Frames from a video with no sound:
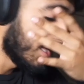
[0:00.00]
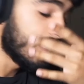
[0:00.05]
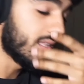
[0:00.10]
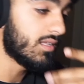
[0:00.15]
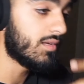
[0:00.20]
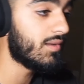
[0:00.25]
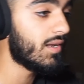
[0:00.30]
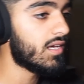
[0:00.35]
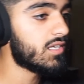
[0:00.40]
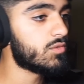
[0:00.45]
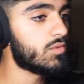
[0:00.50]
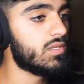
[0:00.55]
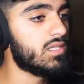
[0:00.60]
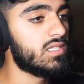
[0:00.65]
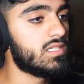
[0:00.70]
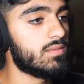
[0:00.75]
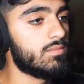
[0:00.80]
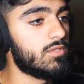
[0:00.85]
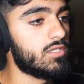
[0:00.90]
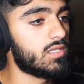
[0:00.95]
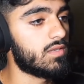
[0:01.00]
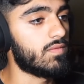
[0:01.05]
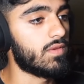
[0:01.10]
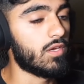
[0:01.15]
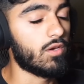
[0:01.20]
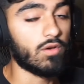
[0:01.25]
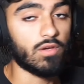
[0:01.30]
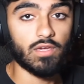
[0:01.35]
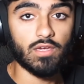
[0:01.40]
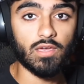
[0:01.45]
Lil Nas released a music
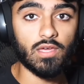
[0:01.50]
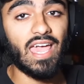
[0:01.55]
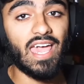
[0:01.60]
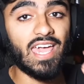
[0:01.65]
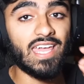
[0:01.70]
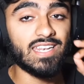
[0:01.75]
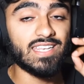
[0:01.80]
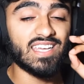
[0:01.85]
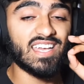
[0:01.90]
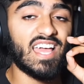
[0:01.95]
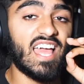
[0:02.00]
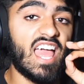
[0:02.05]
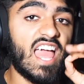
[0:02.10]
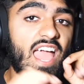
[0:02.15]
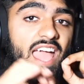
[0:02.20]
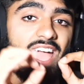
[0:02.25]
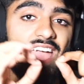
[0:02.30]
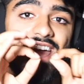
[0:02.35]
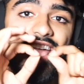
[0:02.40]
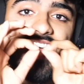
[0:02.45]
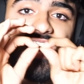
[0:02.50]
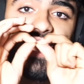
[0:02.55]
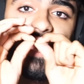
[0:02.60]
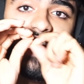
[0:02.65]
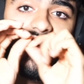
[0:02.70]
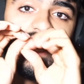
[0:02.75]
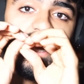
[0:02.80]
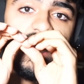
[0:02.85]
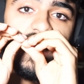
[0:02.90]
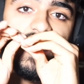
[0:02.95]
video, okay? And
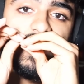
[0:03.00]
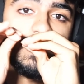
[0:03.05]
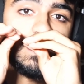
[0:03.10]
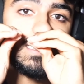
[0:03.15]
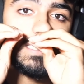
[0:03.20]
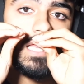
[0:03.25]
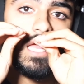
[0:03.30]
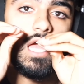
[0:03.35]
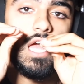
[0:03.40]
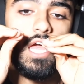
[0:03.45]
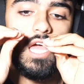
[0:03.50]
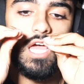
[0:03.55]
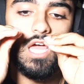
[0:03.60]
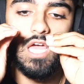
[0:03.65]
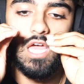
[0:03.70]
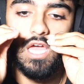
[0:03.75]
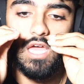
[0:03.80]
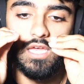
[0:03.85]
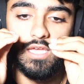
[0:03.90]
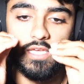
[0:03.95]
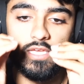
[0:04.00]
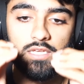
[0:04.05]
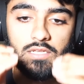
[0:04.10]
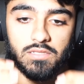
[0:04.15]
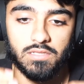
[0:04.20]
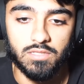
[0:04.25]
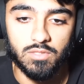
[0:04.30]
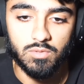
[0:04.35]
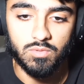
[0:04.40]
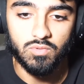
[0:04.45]
it
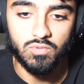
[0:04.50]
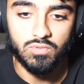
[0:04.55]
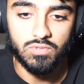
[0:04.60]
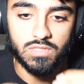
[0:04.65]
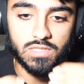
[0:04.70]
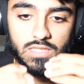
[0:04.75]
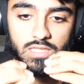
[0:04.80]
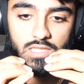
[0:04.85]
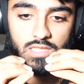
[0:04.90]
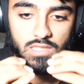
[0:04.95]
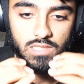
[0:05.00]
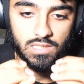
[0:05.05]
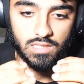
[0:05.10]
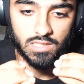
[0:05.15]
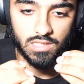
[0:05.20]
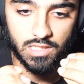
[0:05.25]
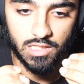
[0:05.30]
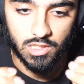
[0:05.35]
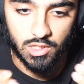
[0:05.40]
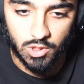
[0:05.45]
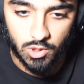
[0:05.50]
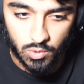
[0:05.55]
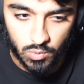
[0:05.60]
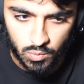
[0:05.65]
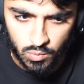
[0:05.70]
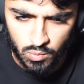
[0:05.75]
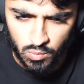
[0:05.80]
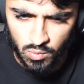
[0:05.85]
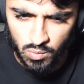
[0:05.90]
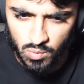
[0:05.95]
includes...
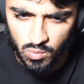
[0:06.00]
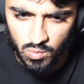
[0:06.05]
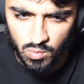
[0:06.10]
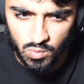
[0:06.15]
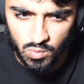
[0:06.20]
Ooh.